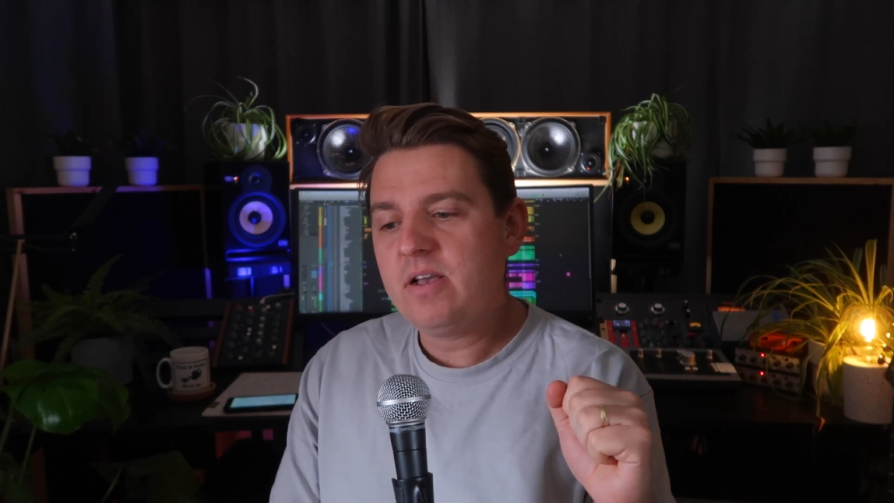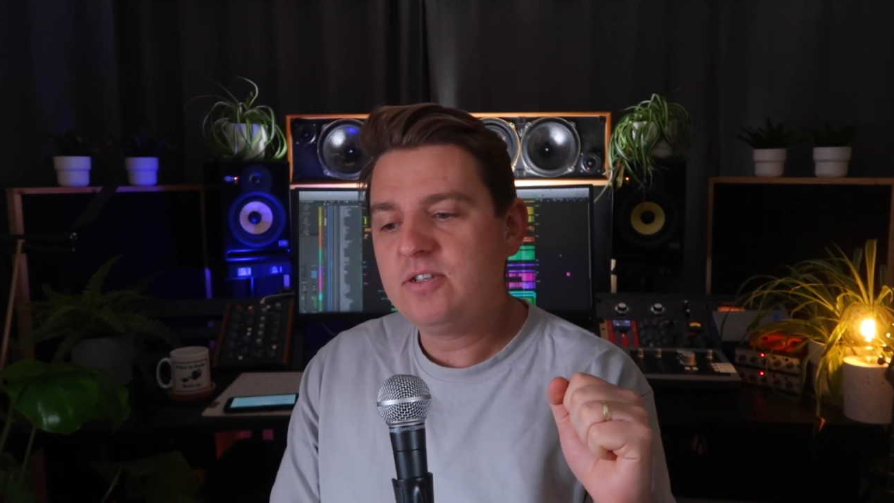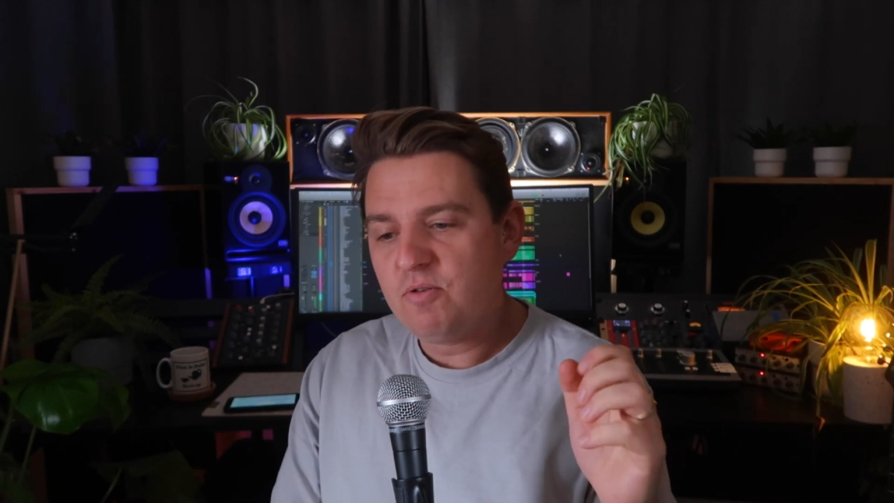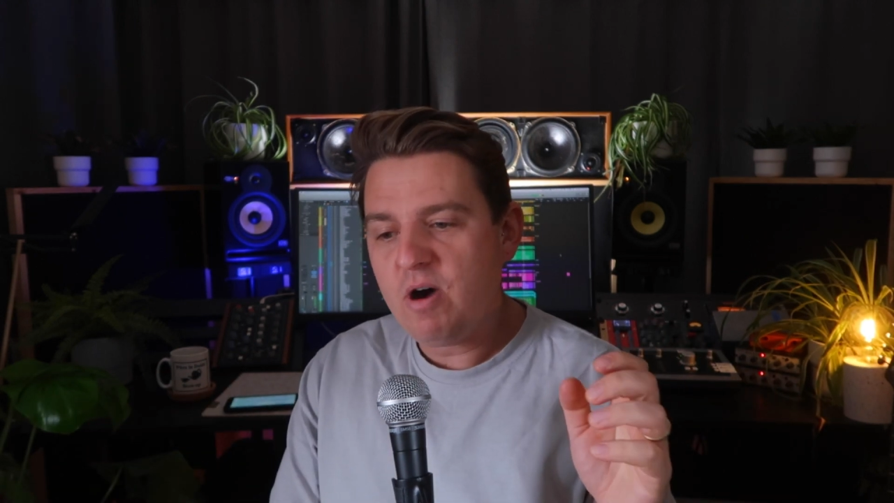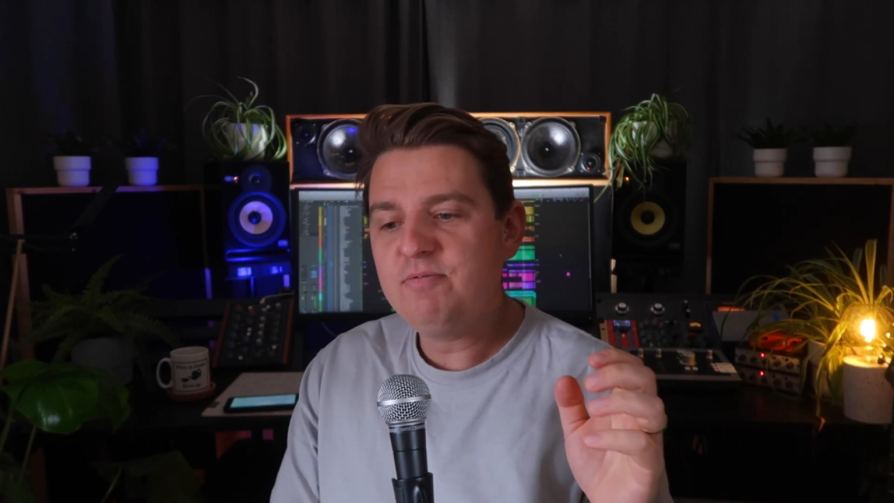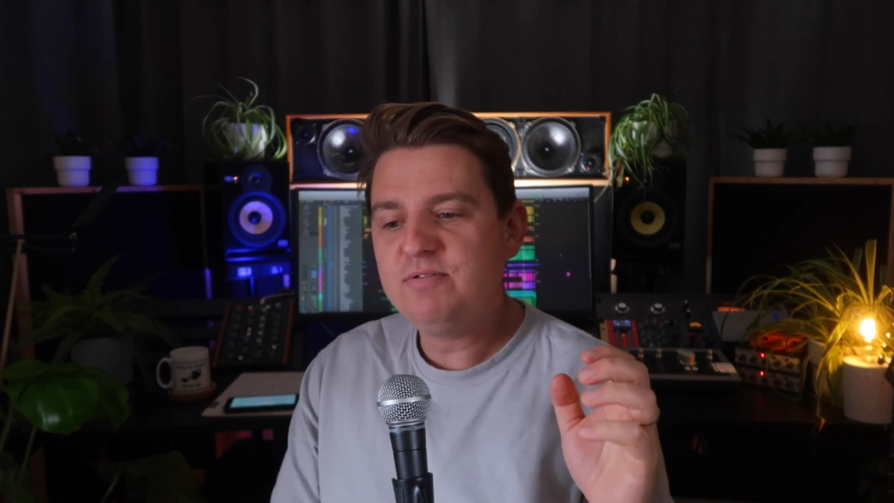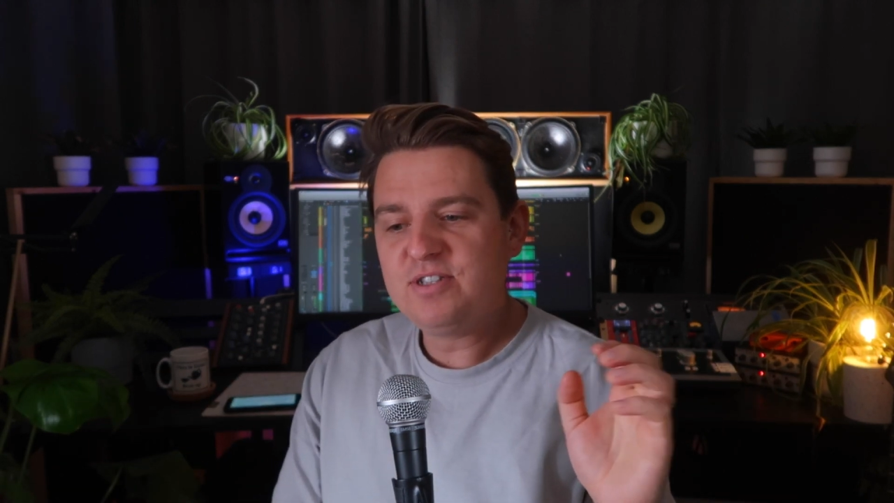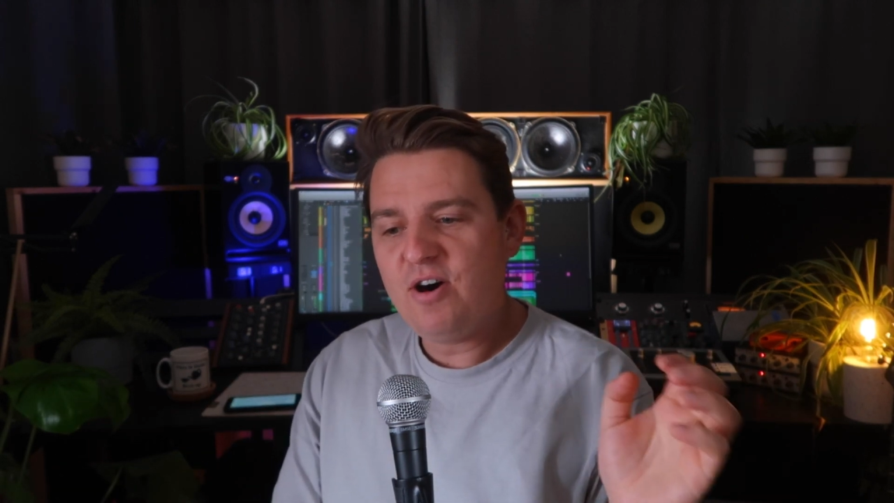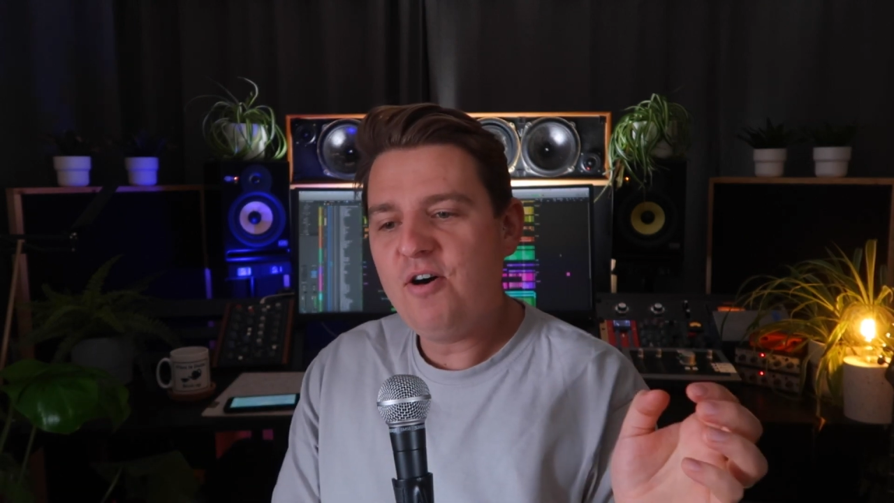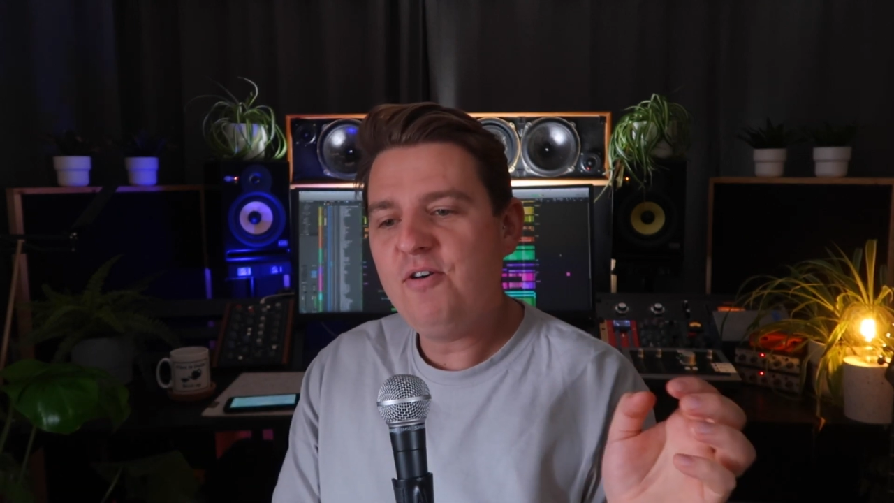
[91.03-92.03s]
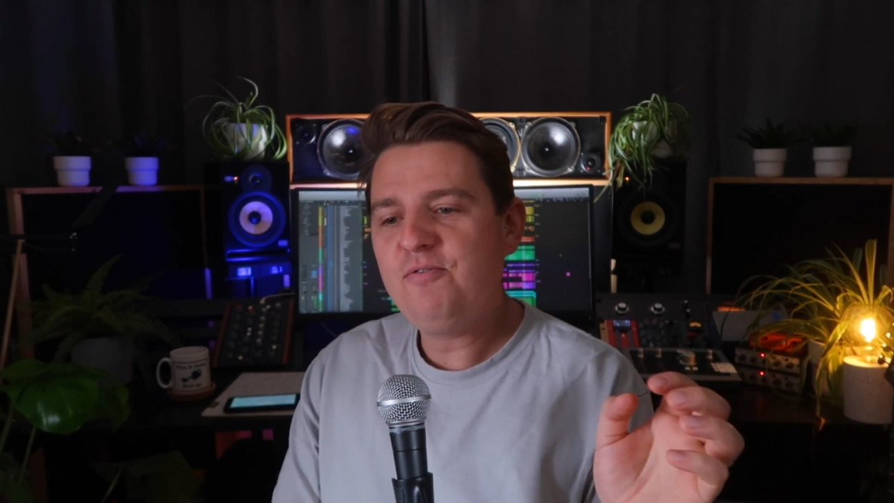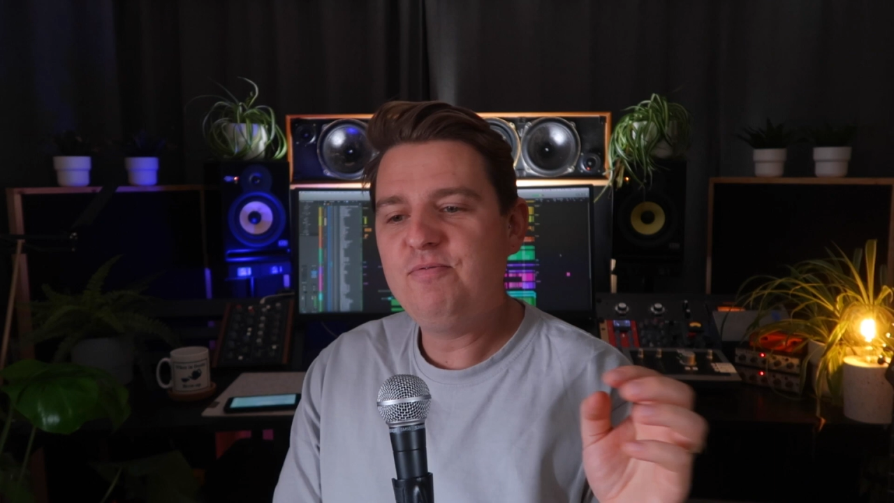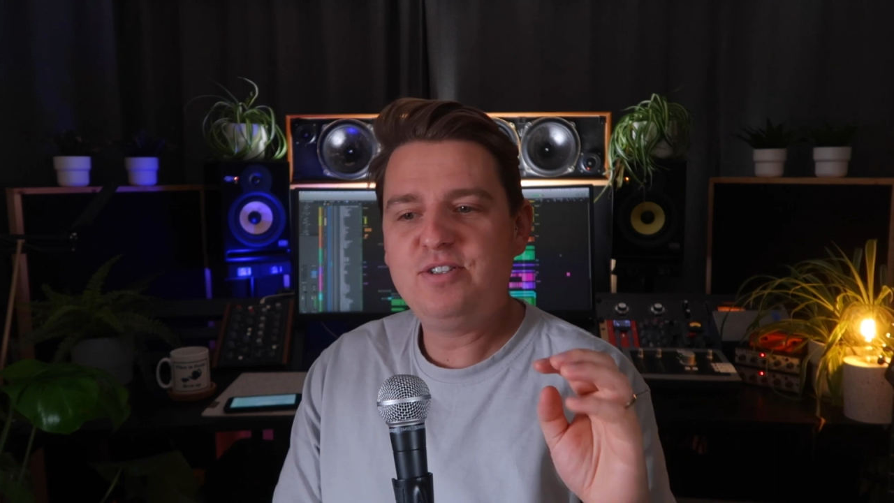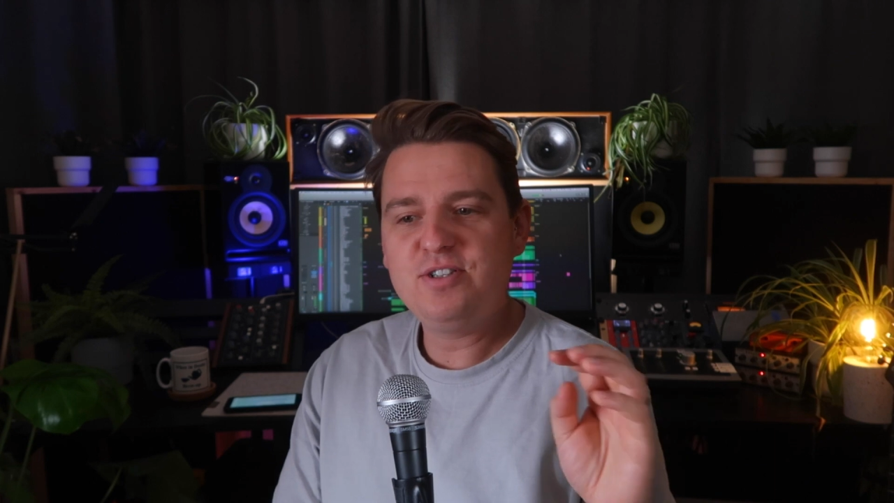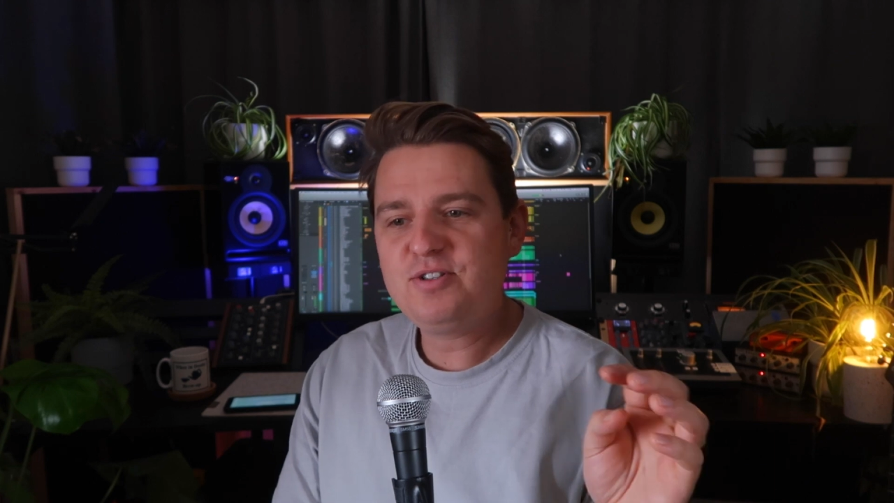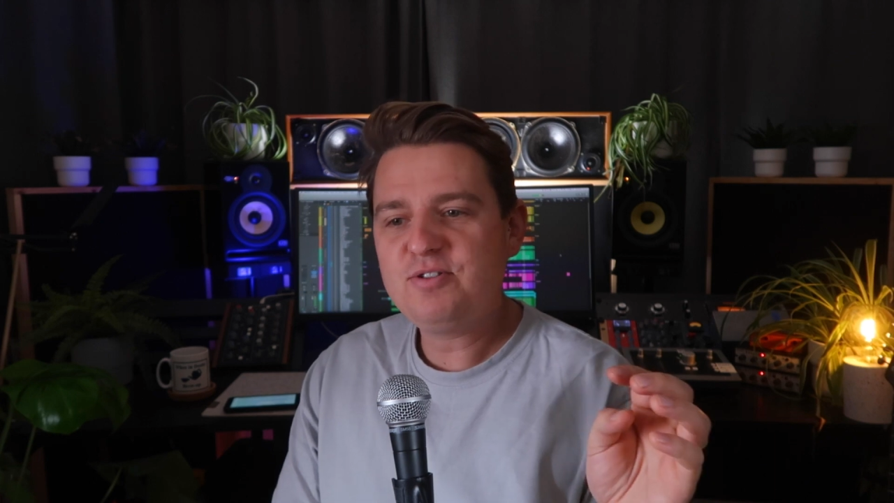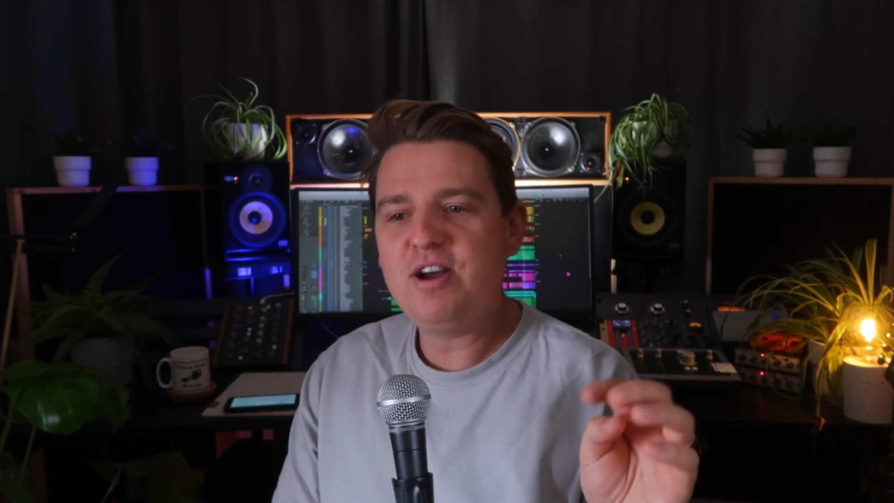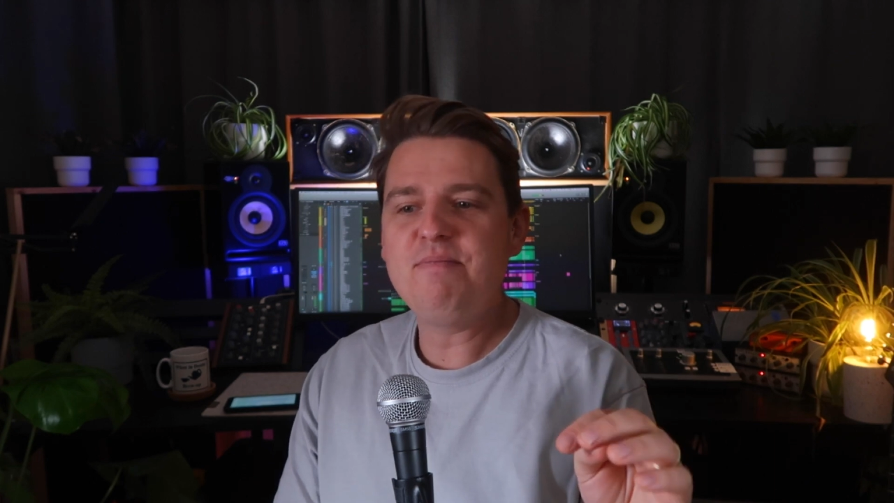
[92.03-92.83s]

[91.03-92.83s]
So I would start off with just trying